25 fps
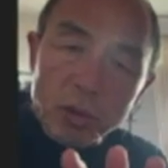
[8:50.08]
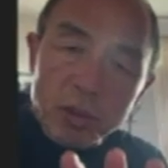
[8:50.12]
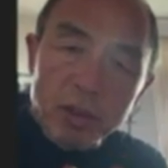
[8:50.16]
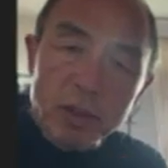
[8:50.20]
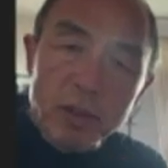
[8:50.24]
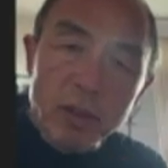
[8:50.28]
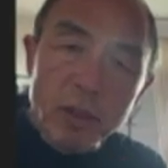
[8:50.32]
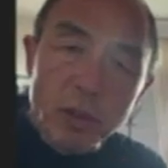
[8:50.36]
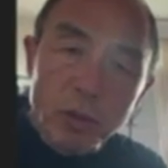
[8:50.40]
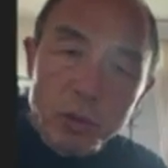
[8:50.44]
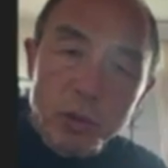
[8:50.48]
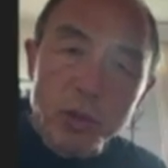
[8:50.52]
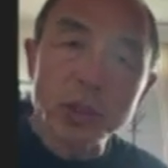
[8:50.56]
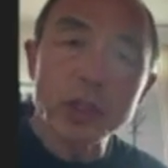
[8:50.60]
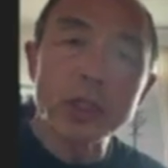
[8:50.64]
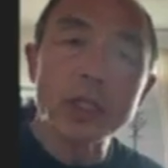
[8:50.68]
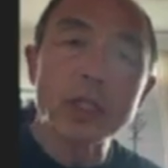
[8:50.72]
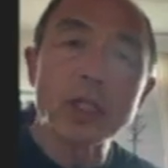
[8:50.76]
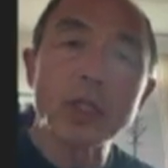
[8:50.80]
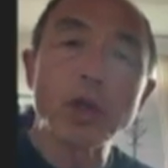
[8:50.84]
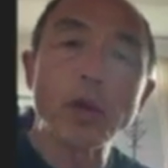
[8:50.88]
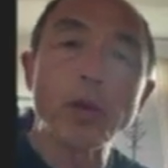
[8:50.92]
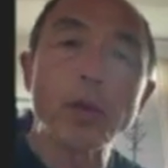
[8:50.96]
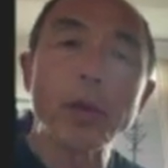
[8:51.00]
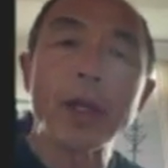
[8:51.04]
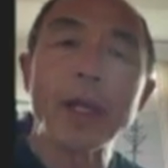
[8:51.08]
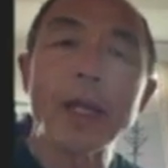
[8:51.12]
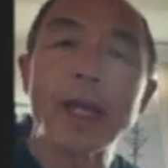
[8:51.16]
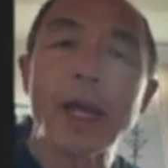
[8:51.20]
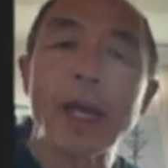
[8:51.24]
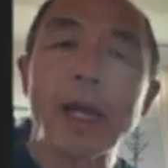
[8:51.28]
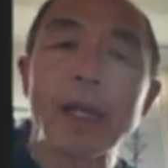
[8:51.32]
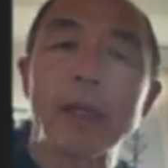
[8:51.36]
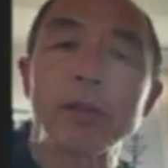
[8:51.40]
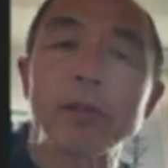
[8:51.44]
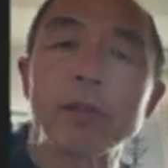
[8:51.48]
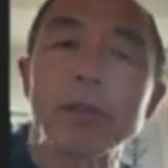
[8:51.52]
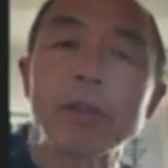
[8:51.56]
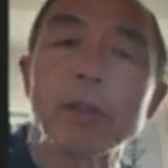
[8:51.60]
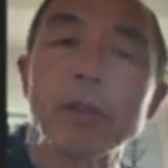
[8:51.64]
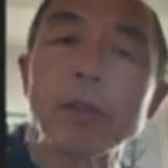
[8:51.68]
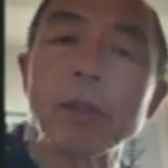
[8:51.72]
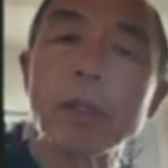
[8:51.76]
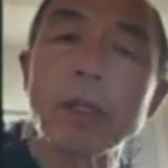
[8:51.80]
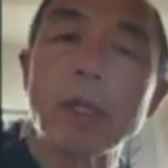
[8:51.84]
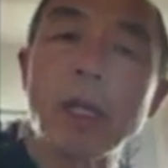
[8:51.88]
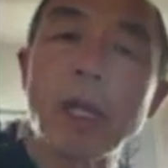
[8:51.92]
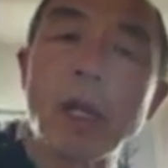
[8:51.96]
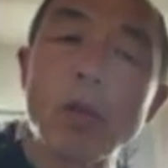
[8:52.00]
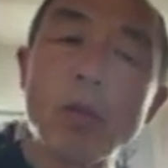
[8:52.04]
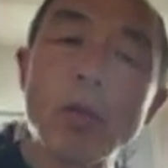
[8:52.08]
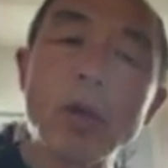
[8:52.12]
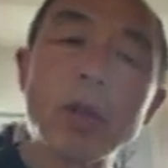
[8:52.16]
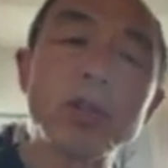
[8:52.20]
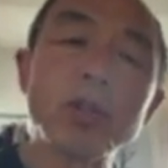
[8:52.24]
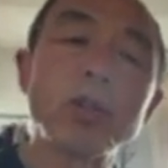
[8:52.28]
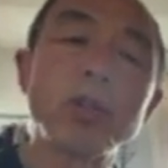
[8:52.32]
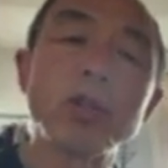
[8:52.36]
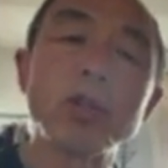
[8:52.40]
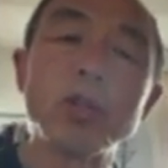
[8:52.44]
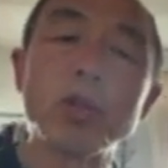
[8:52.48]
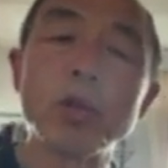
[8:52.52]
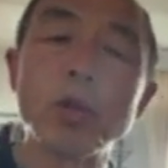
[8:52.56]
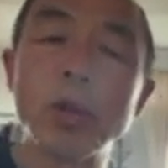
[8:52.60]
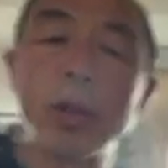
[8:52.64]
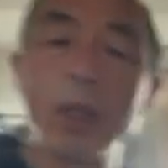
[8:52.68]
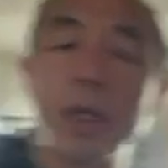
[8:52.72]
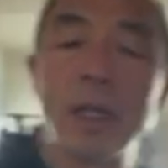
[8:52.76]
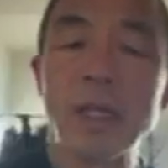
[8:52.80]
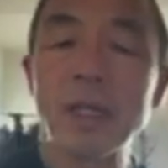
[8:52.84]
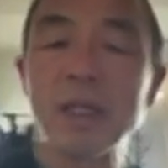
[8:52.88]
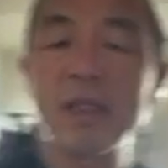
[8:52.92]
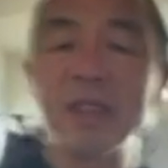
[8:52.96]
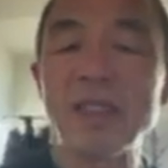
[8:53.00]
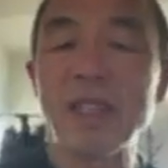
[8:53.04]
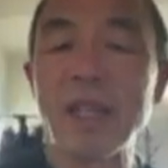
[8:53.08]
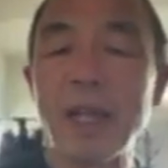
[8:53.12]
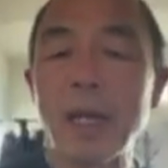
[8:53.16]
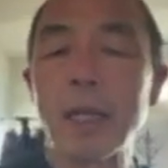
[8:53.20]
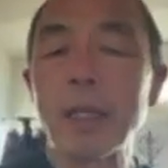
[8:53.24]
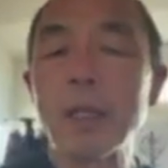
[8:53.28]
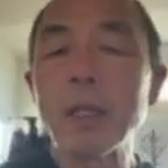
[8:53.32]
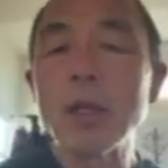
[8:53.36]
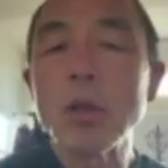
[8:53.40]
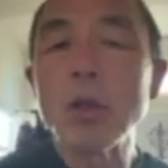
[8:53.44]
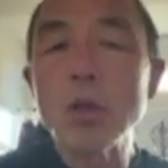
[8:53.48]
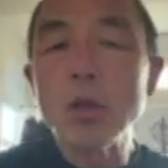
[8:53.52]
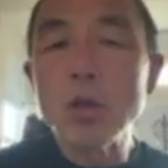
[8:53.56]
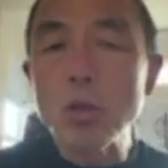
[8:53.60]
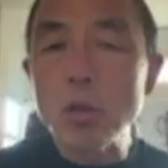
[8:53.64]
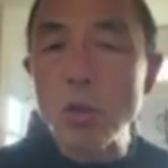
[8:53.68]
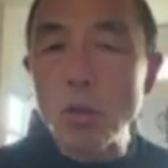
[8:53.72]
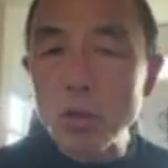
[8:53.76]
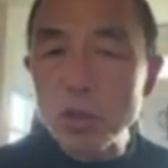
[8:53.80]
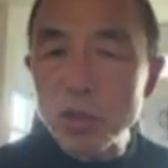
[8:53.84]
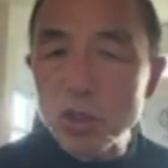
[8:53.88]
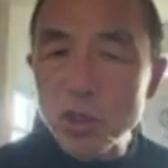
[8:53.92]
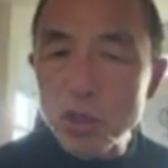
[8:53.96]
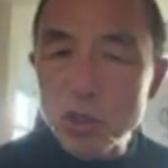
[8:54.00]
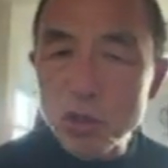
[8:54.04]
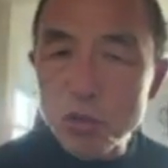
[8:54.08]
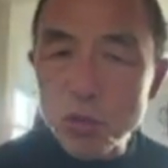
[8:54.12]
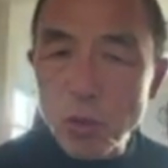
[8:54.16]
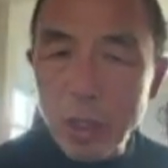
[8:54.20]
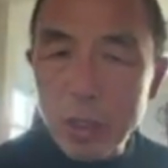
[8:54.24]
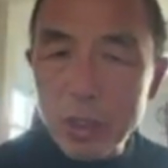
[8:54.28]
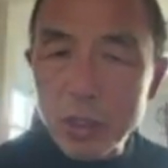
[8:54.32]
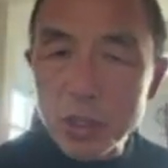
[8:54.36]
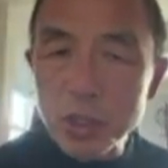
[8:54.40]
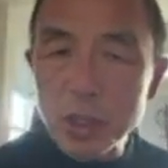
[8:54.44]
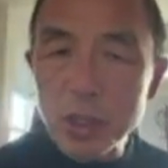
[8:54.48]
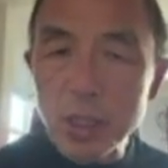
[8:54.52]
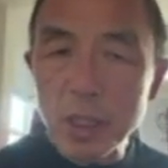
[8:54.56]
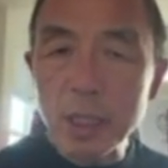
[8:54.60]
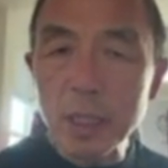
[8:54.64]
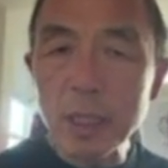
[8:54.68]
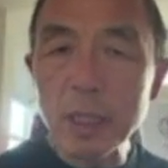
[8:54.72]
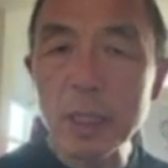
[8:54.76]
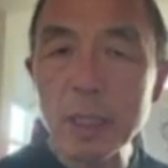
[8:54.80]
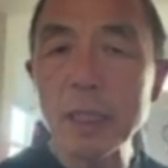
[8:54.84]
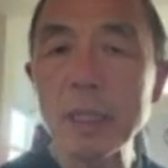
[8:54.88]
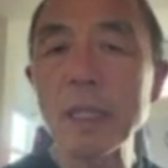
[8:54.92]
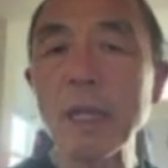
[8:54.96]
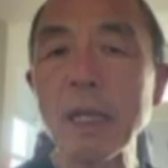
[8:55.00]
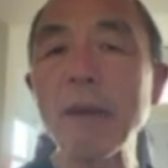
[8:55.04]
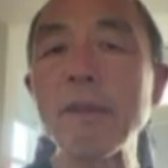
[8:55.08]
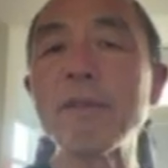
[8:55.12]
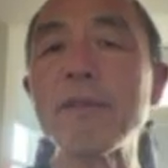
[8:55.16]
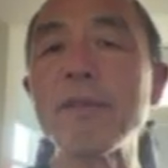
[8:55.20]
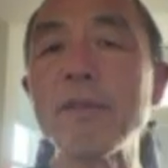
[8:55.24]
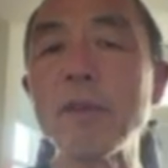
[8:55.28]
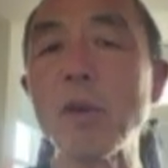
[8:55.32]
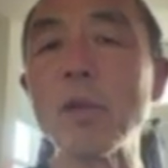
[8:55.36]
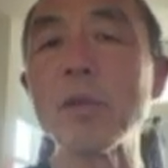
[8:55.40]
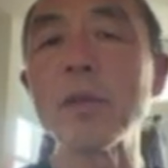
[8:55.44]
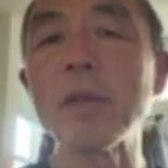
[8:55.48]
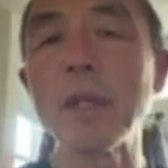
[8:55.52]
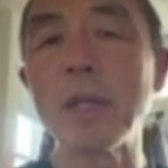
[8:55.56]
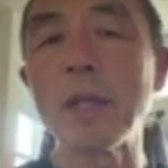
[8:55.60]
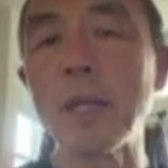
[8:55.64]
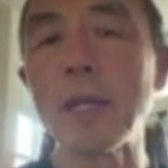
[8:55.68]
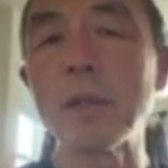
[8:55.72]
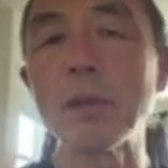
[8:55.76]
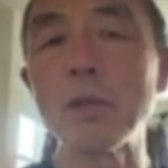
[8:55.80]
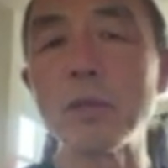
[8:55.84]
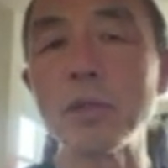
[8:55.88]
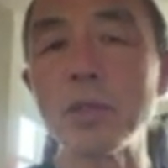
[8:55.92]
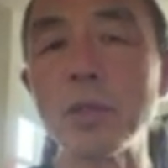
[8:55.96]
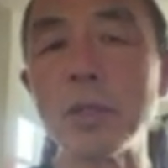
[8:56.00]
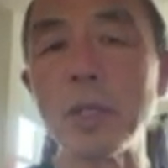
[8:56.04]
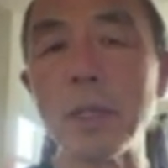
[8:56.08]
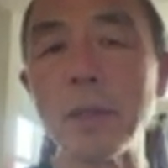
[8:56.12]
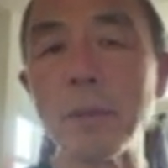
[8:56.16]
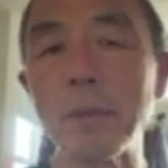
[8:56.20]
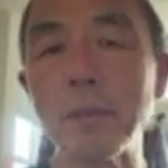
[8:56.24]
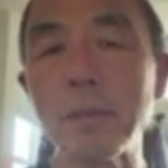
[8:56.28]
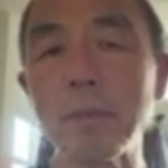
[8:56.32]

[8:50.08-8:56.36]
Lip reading: still GOES, and what you're doing is that you're stretching that folding energy.